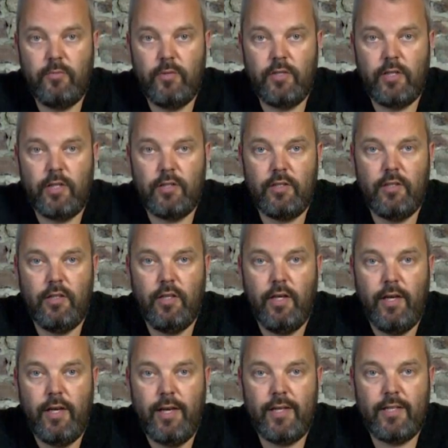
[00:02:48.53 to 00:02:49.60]
which actually
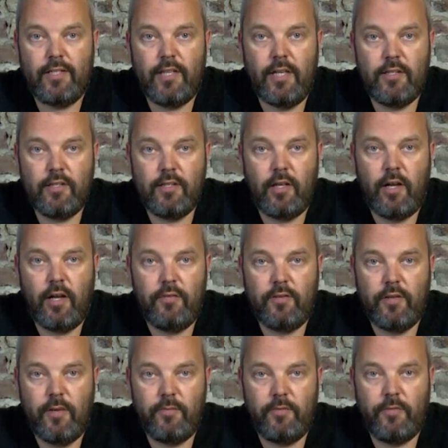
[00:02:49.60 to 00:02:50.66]
extends the
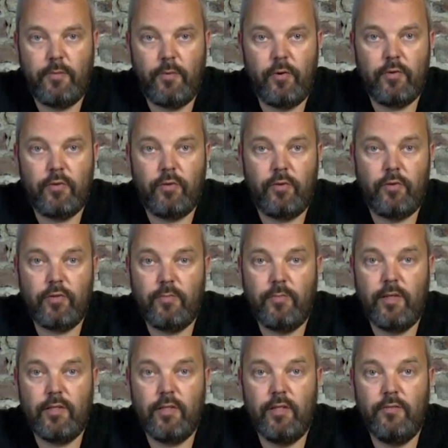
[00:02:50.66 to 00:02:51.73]
lifetime of the motor and also
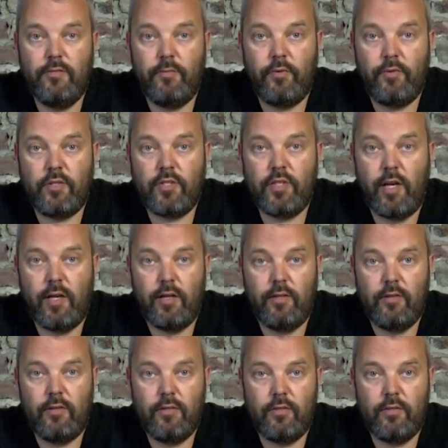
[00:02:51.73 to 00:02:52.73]
makes it even more silent.